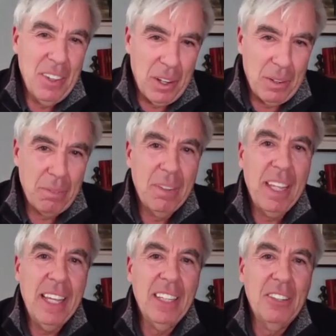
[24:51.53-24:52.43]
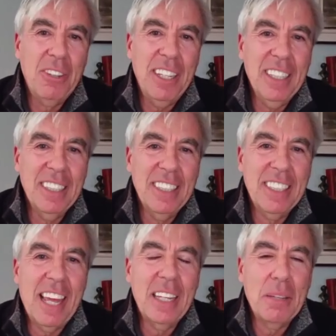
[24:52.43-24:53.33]
on Eagle Reels
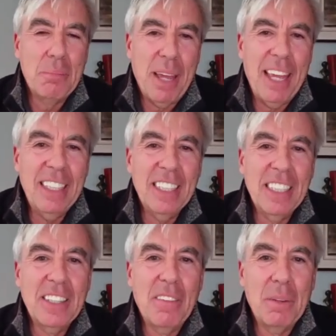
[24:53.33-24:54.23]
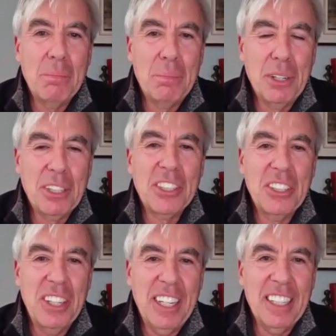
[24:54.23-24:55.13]
and in the pages of the
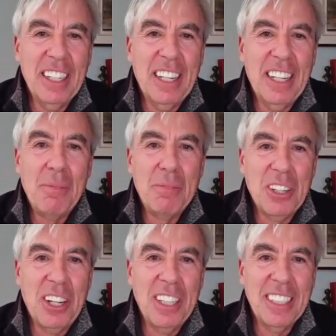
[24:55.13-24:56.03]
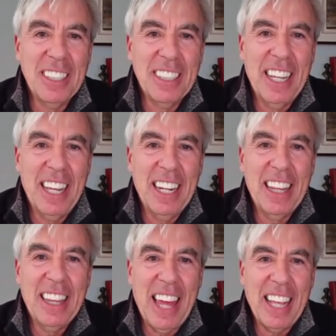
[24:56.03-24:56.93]
Berkshire Eagle. I'm Dalton
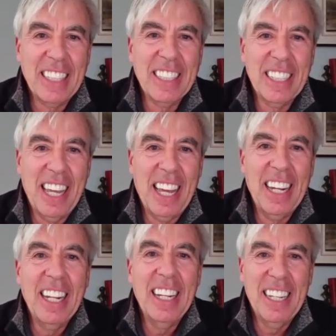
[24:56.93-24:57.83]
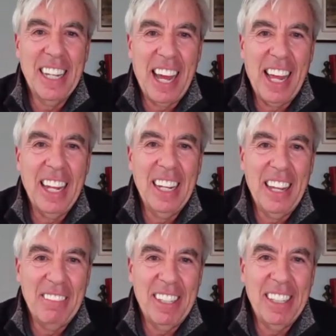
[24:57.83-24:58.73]
Delan. Thanks again, Lyle
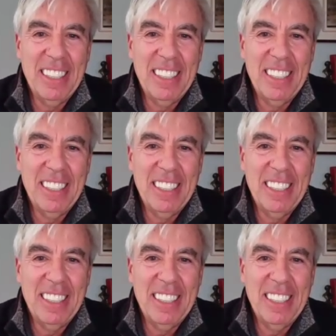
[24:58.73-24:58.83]
Lovett.